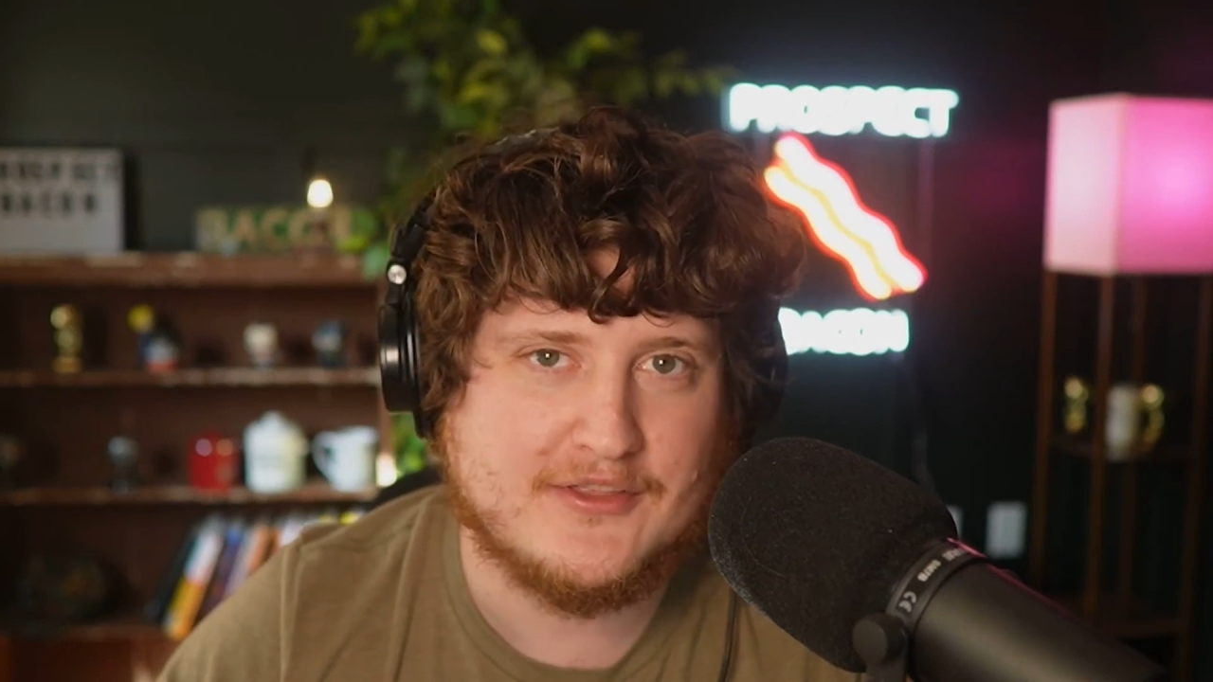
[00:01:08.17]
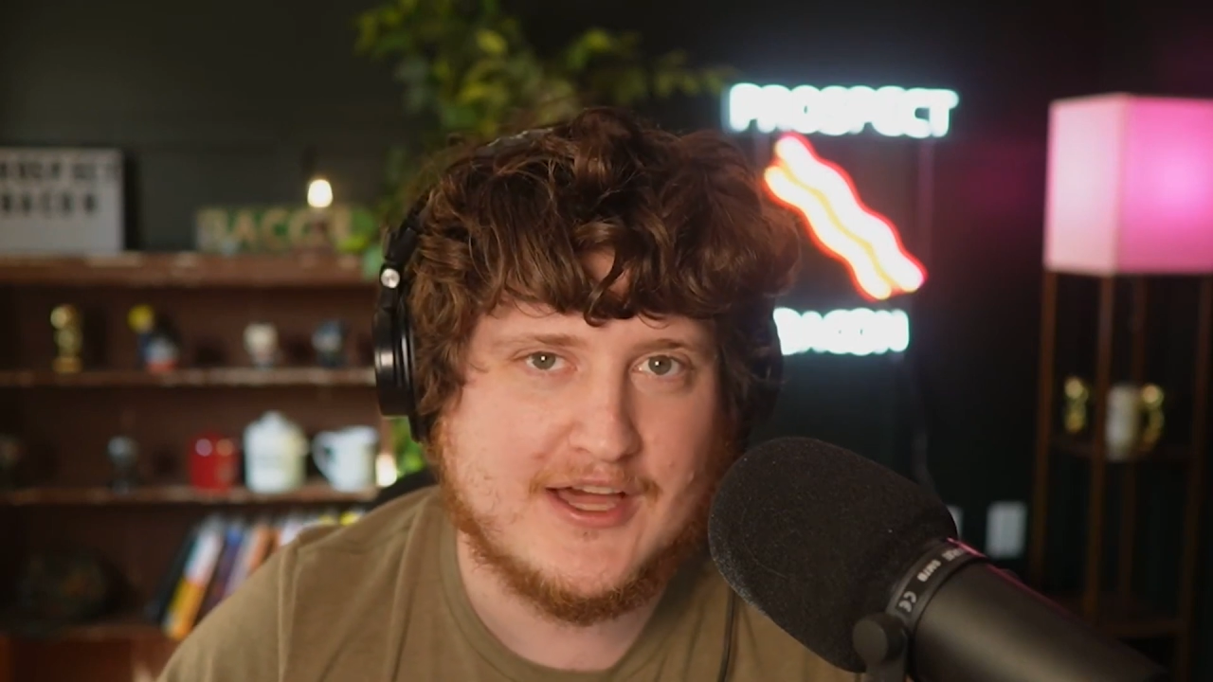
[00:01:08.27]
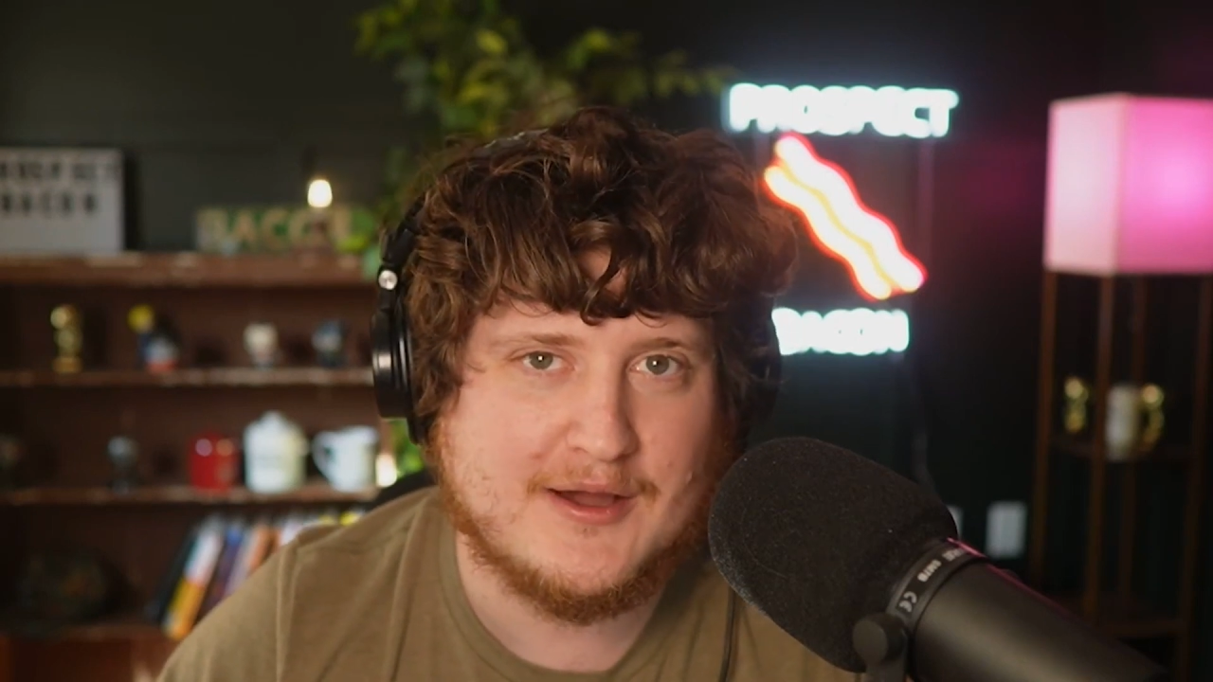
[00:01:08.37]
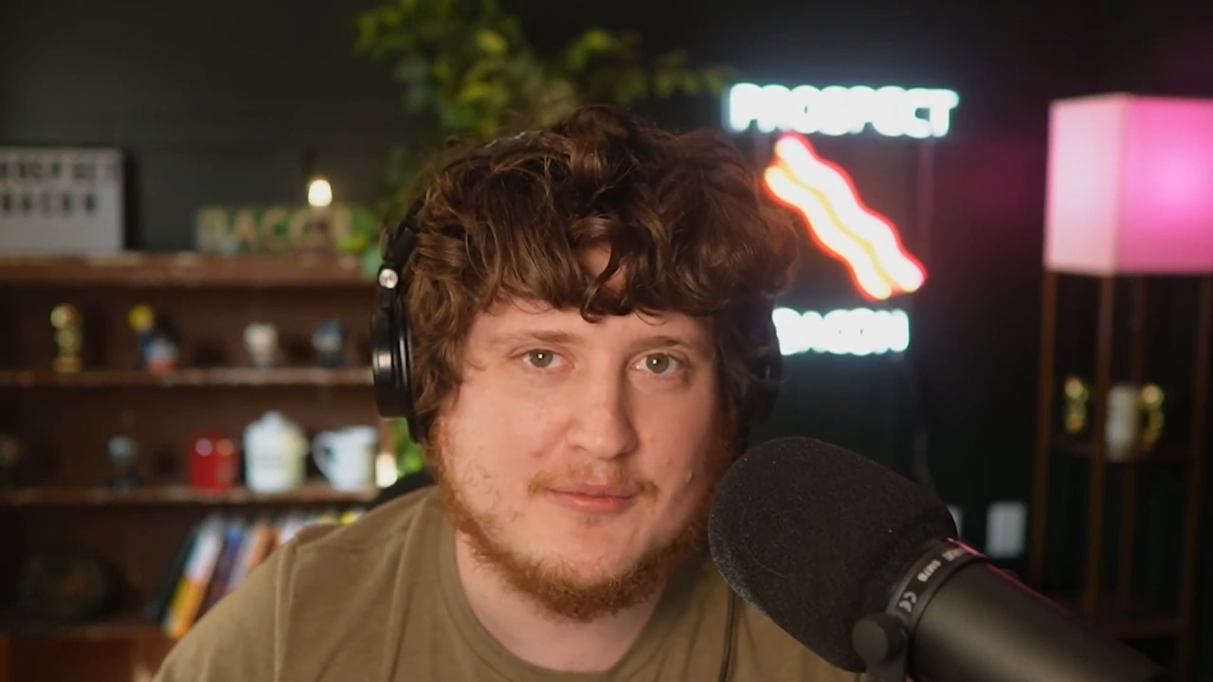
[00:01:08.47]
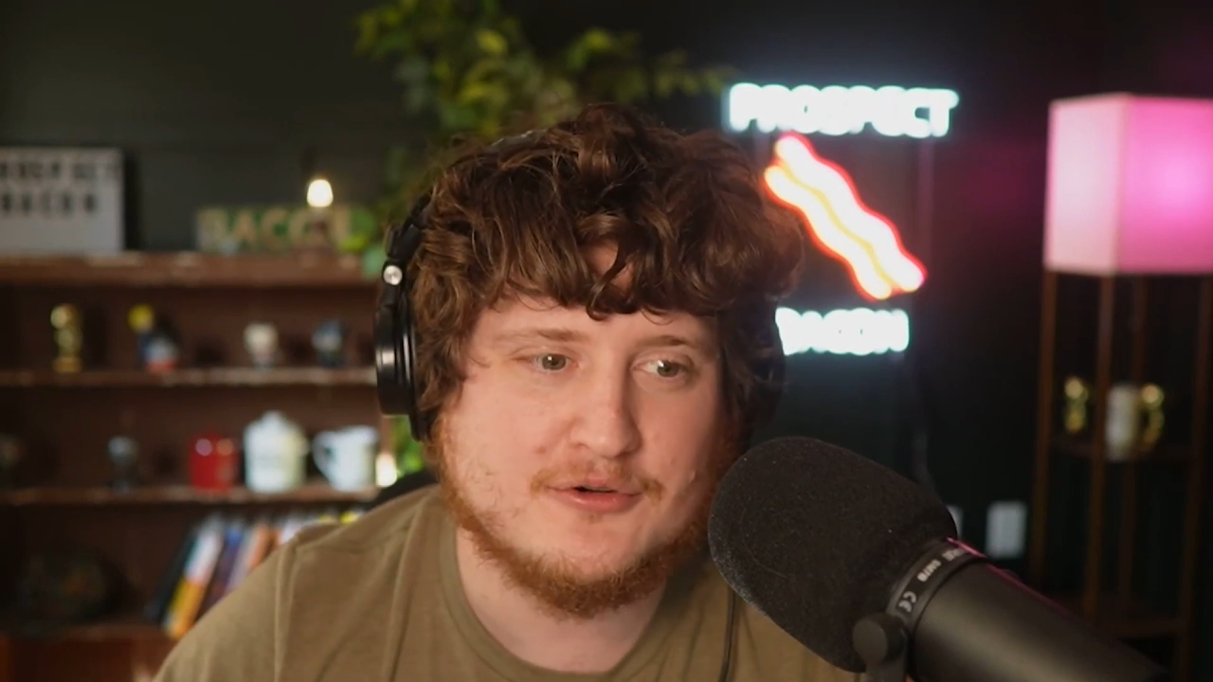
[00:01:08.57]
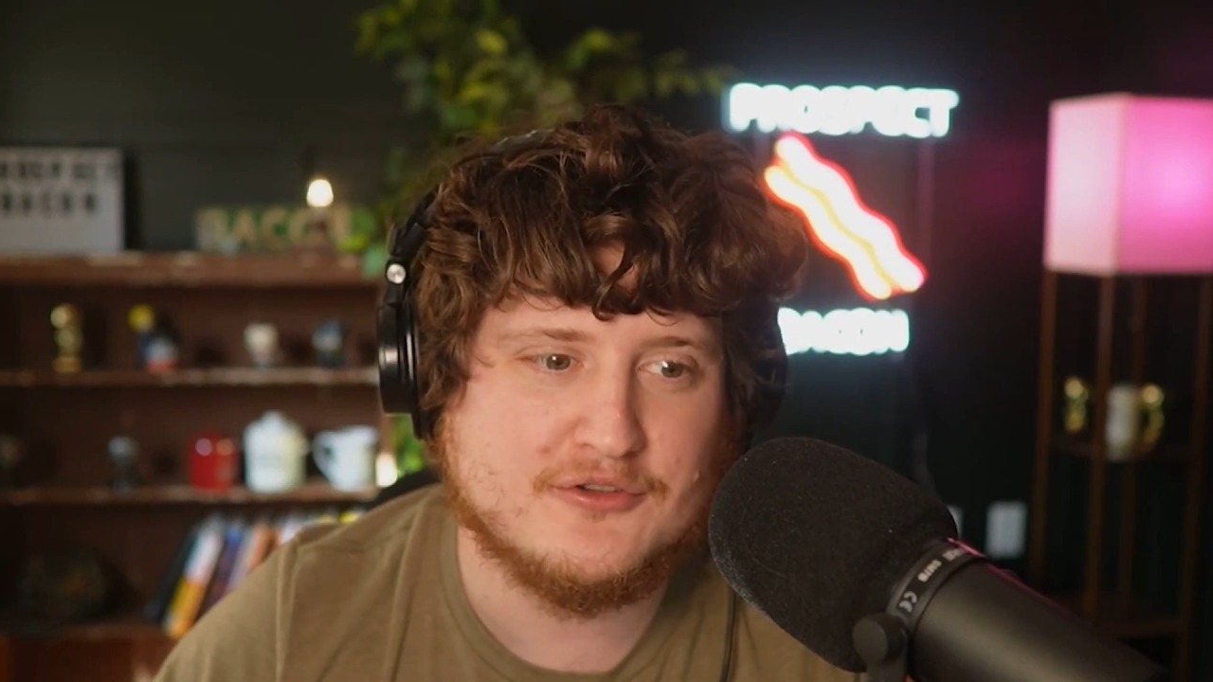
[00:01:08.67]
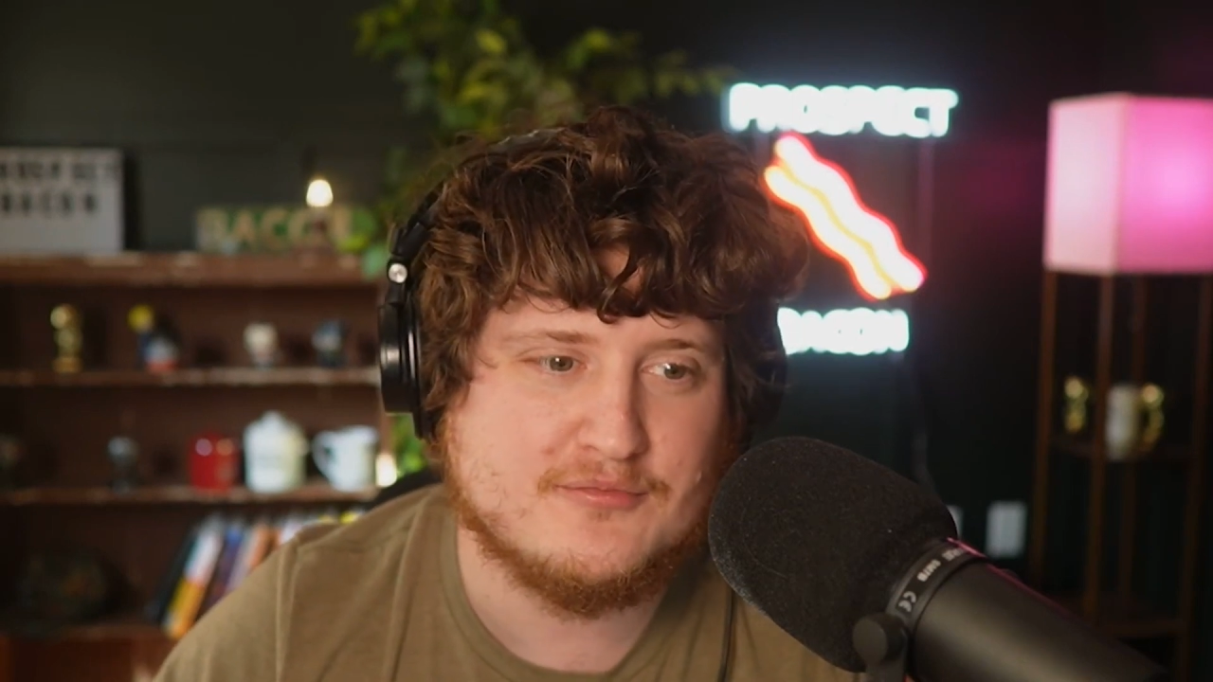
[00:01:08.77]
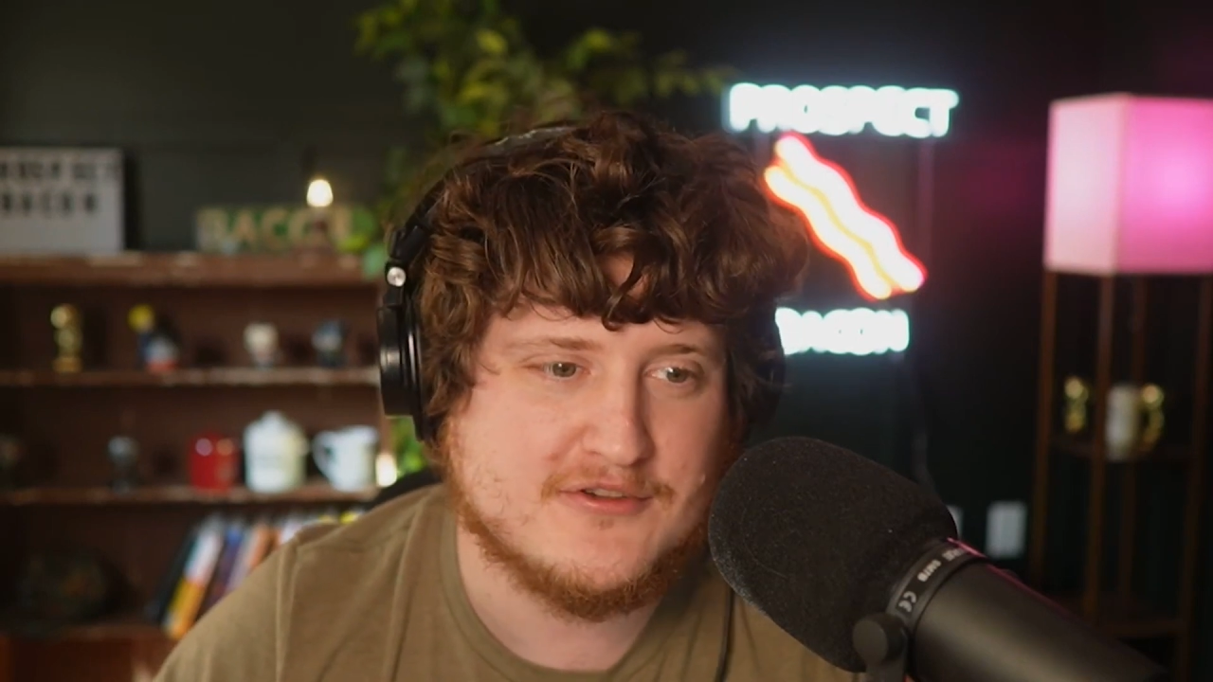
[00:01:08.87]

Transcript: that pool of